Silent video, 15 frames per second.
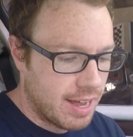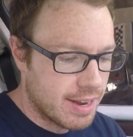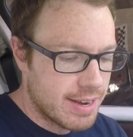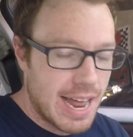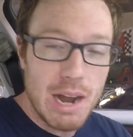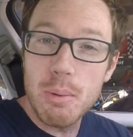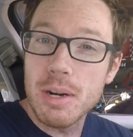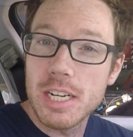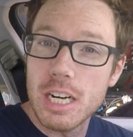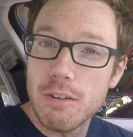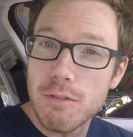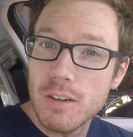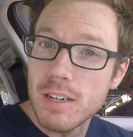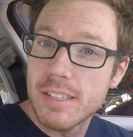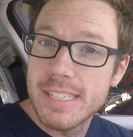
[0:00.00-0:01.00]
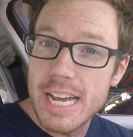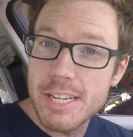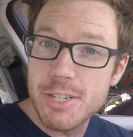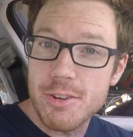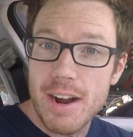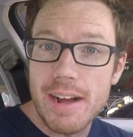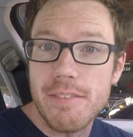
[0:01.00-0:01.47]
And now we're gonna go for a little
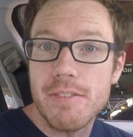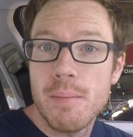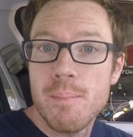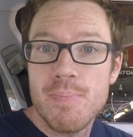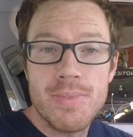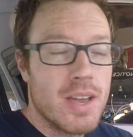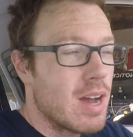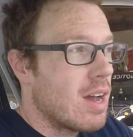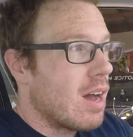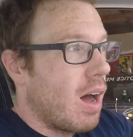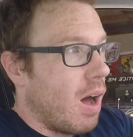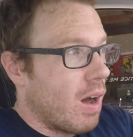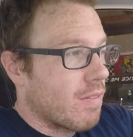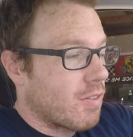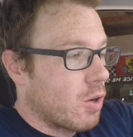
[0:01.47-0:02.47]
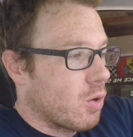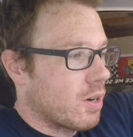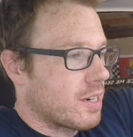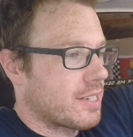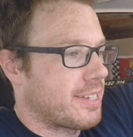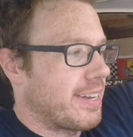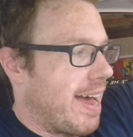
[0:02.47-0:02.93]
test drive. Of
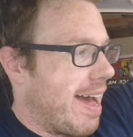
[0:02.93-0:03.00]
course,